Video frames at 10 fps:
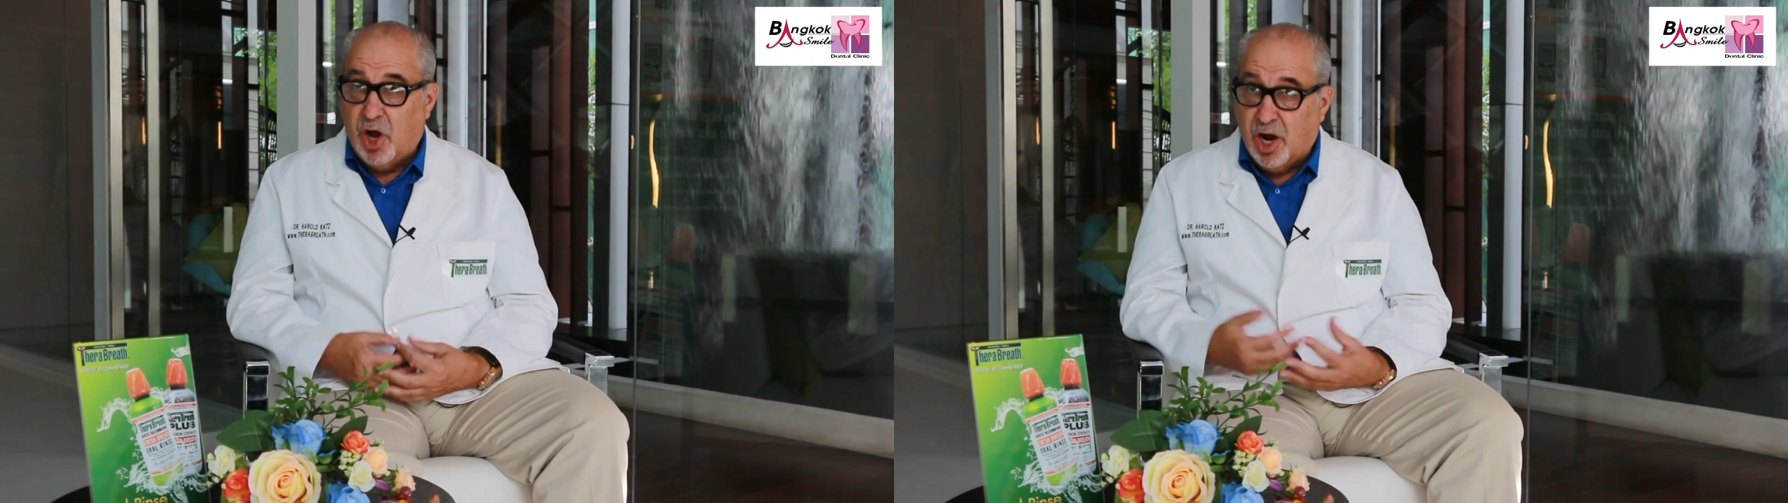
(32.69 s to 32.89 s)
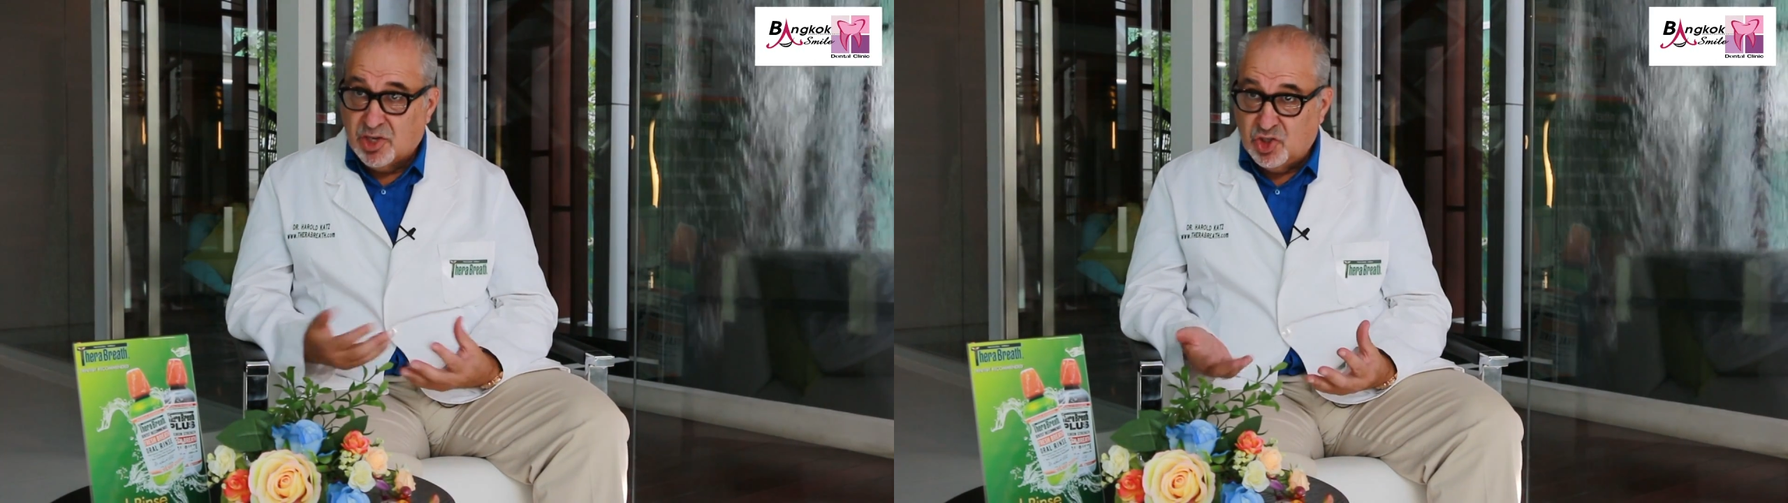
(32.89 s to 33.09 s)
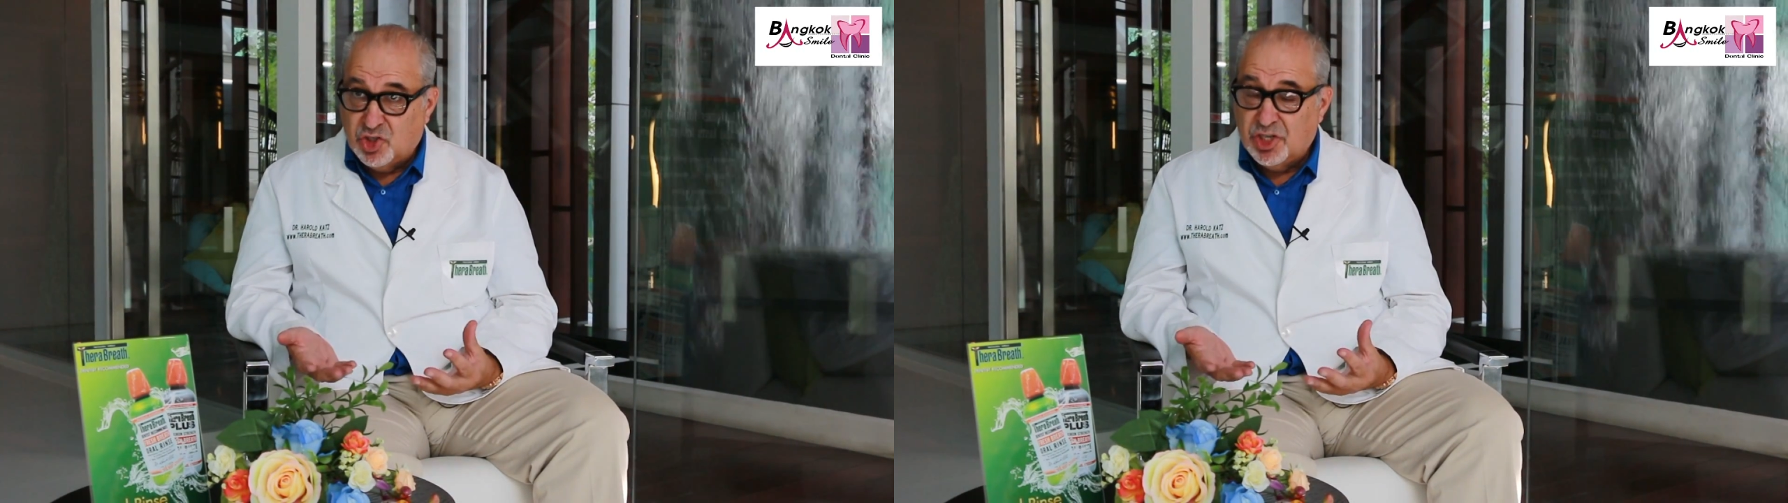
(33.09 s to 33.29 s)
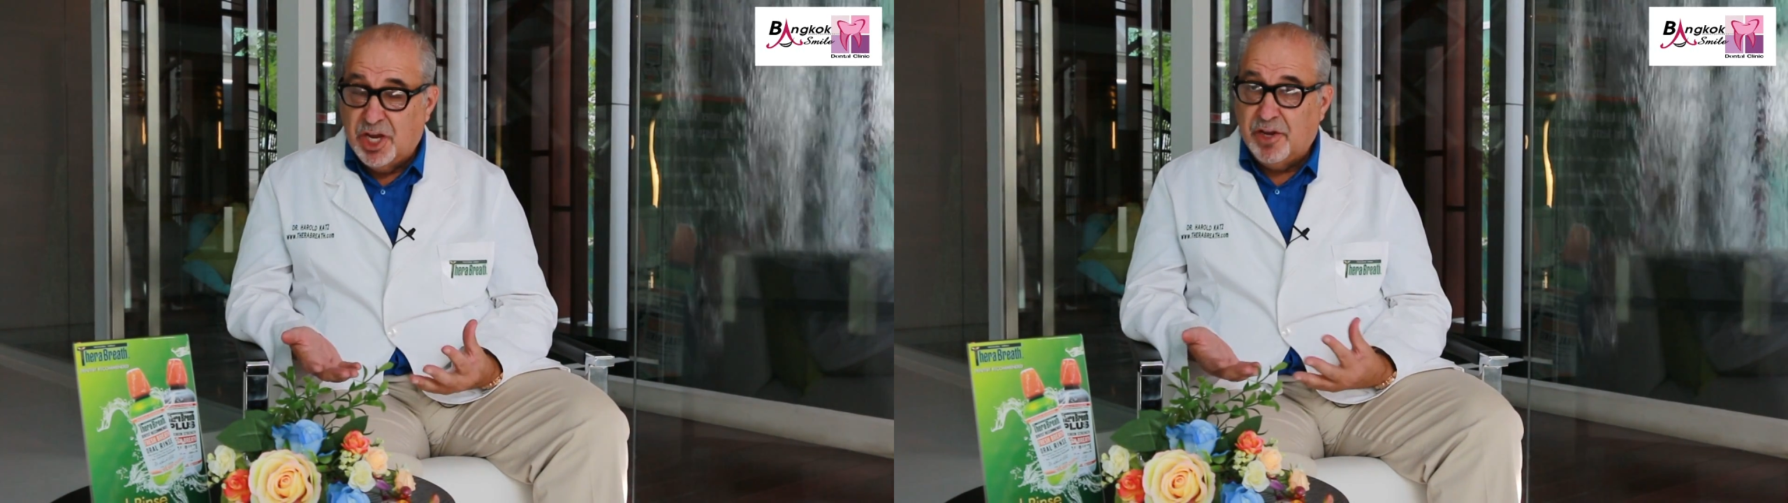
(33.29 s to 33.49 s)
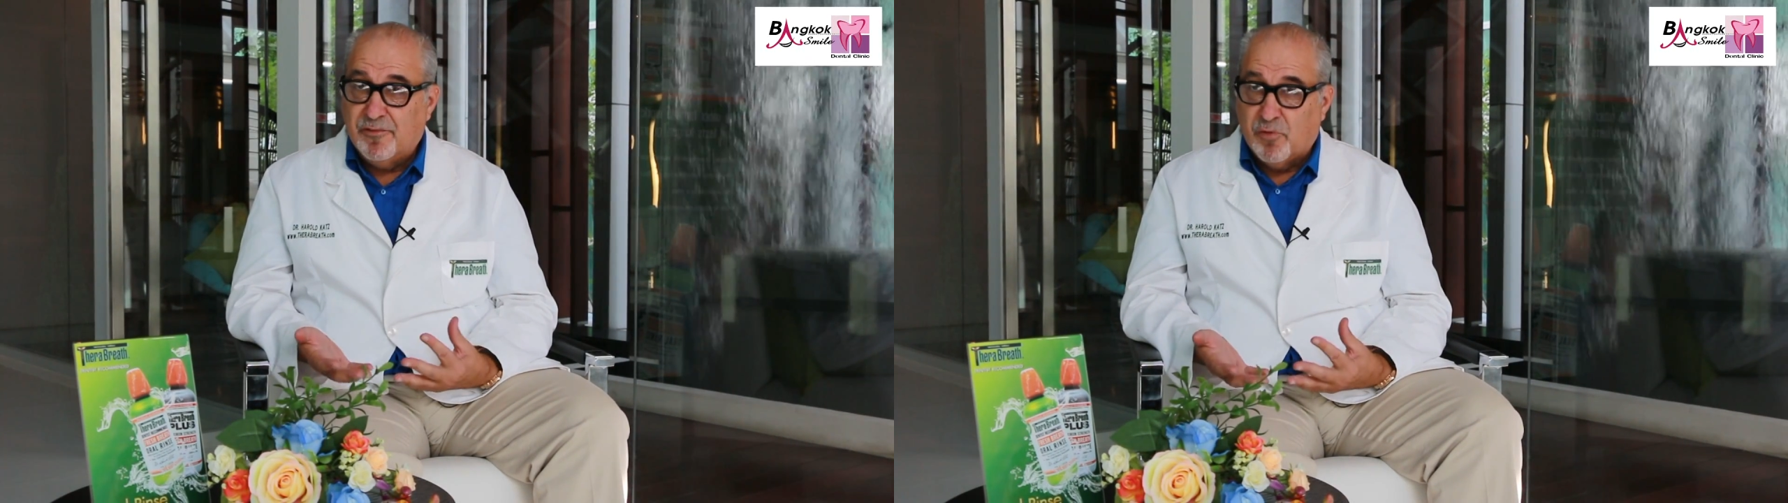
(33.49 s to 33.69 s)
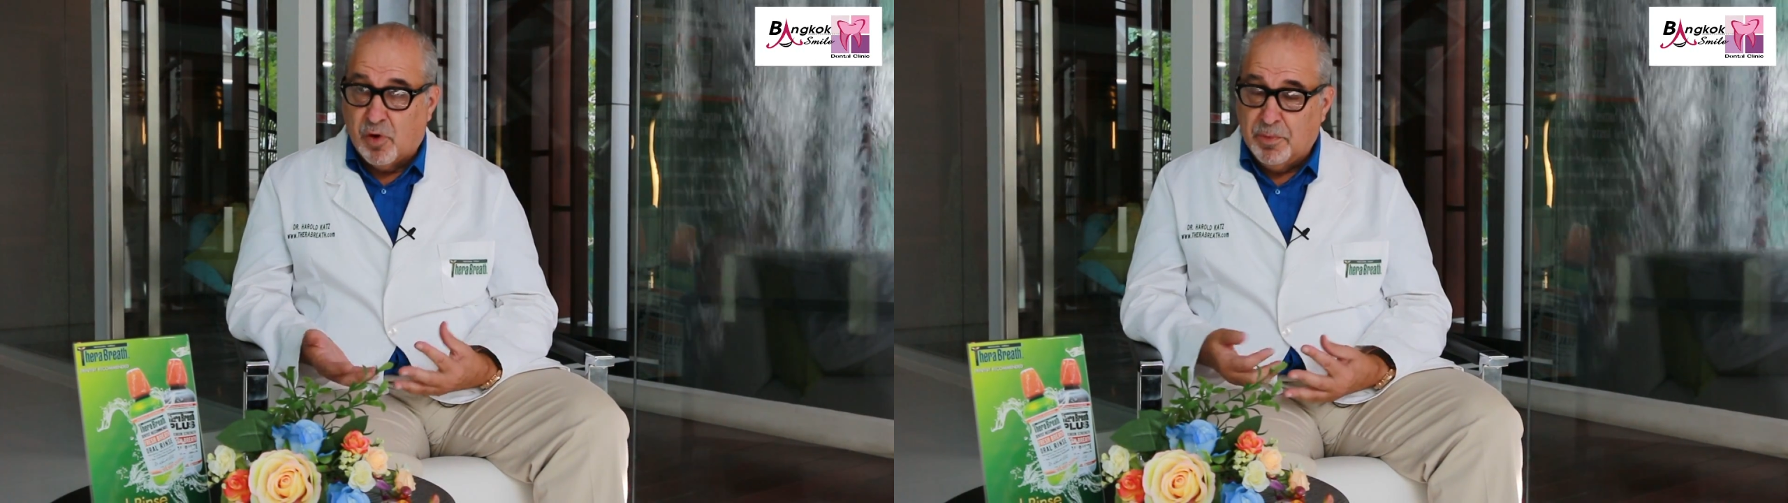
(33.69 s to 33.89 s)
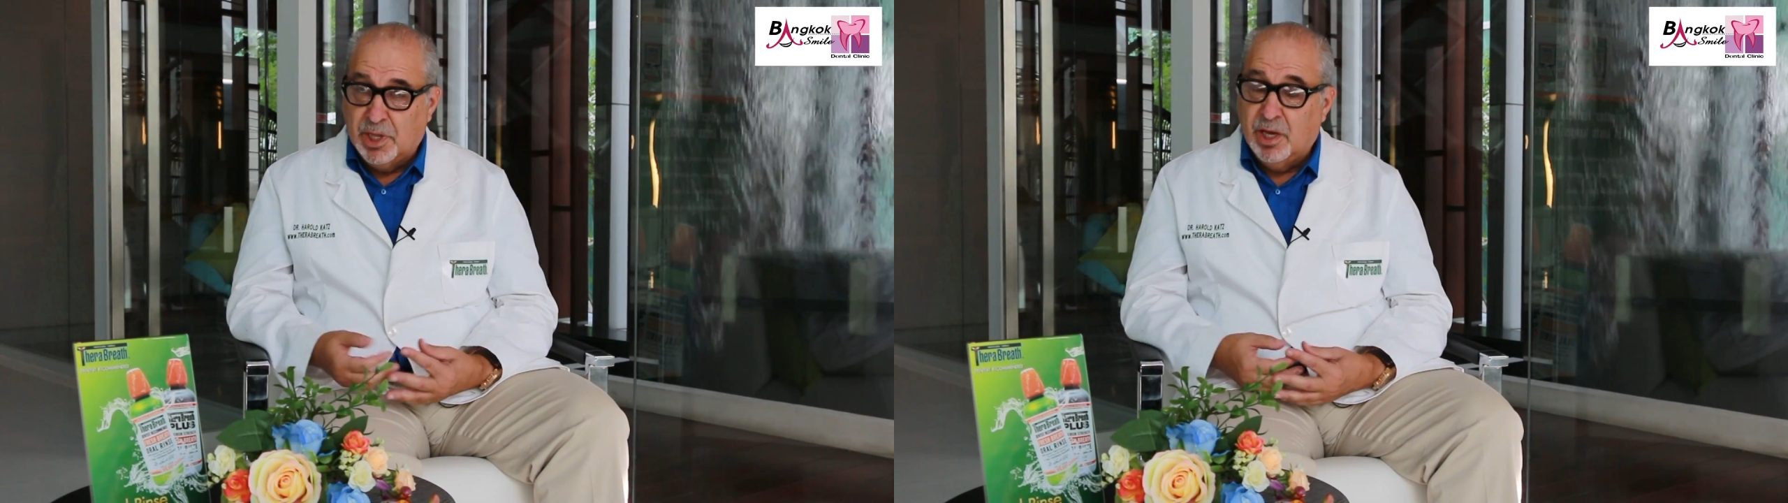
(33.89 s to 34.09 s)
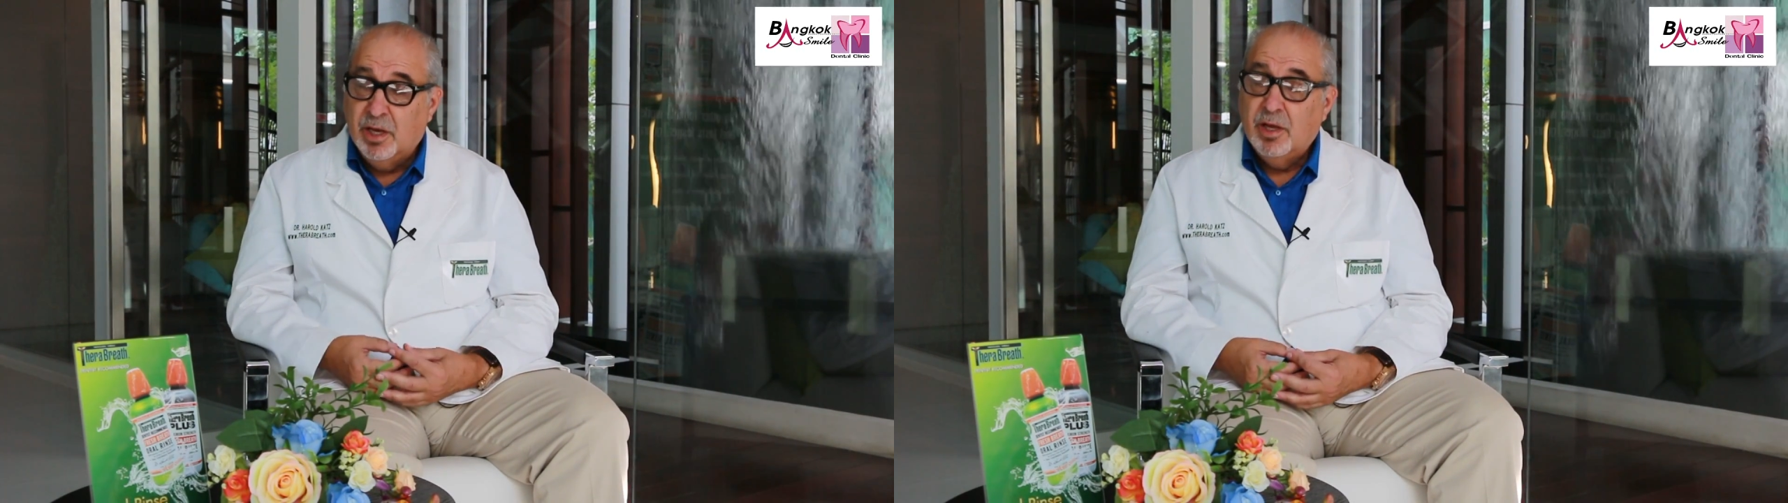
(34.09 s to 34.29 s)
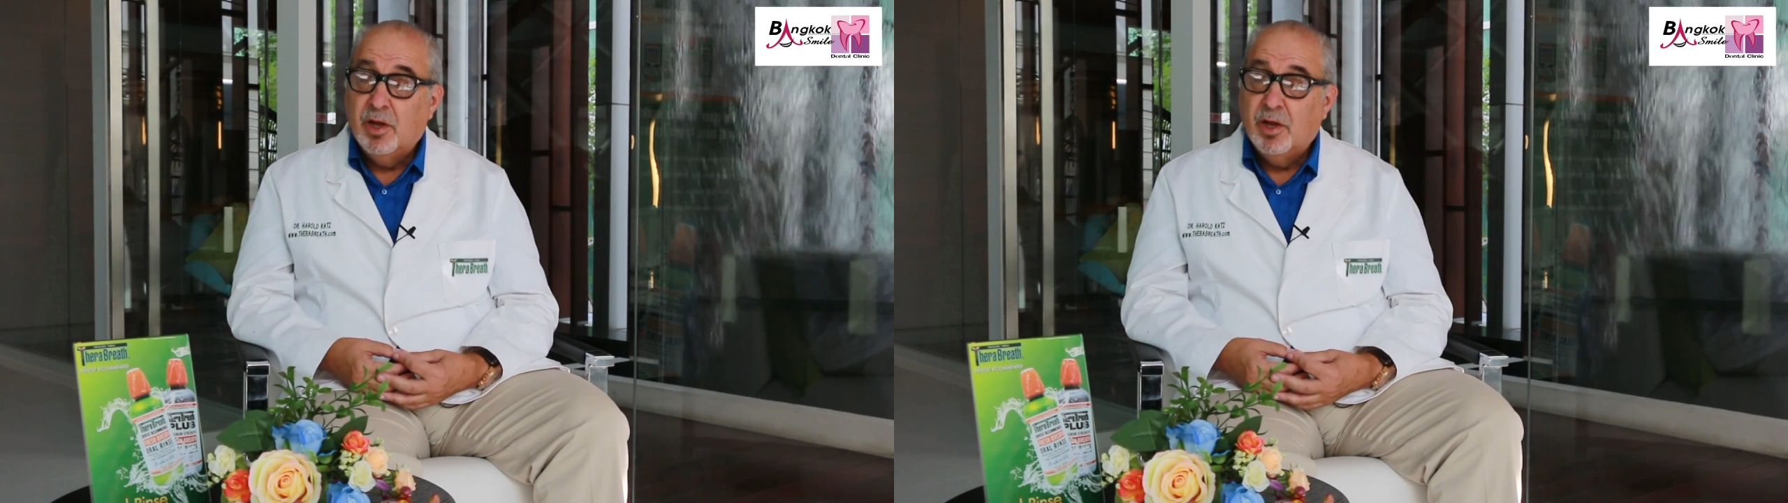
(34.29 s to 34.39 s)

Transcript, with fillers: oxygenating formula